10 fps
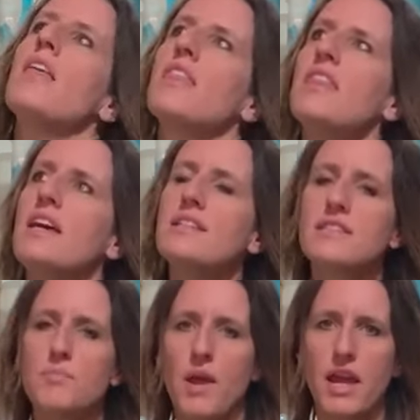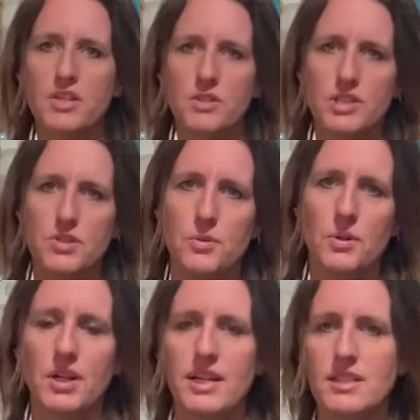This pantry
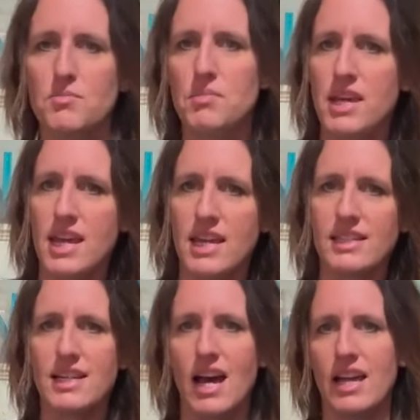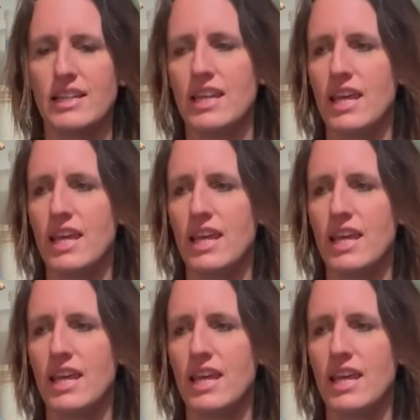tour is being done